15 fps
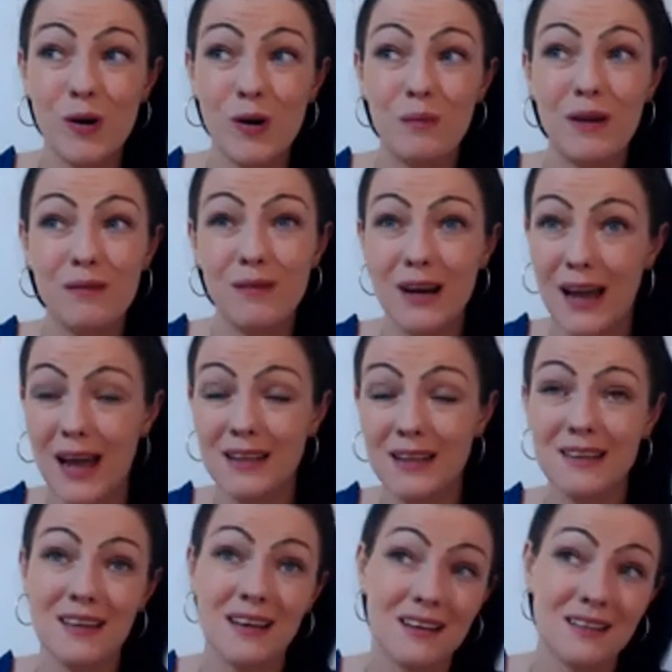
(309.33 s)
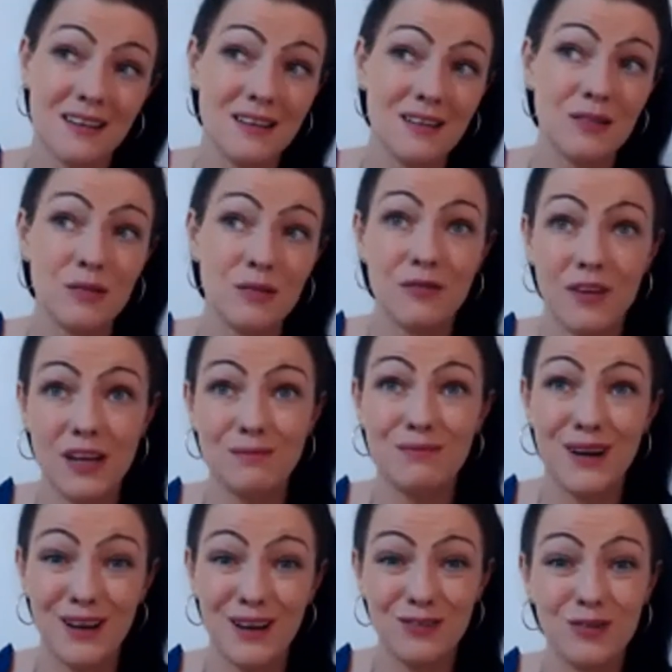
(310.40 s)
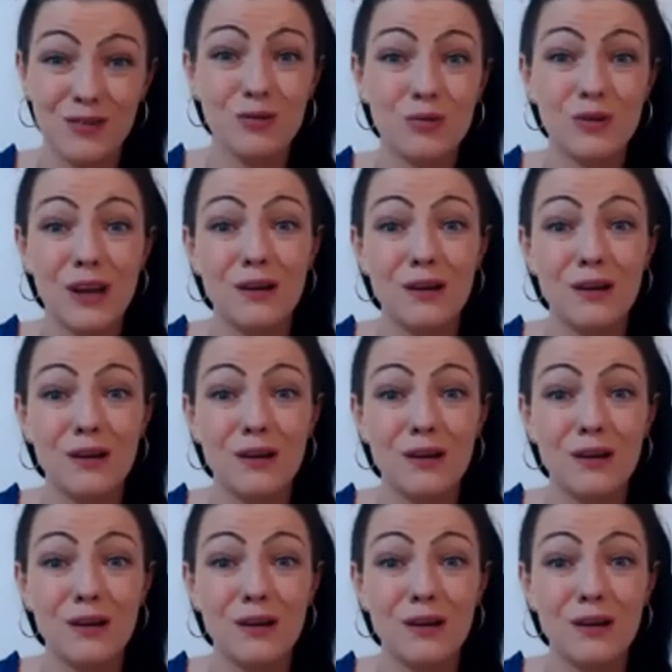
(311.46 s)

but when I acted like I didn't know, fine, but I do know now,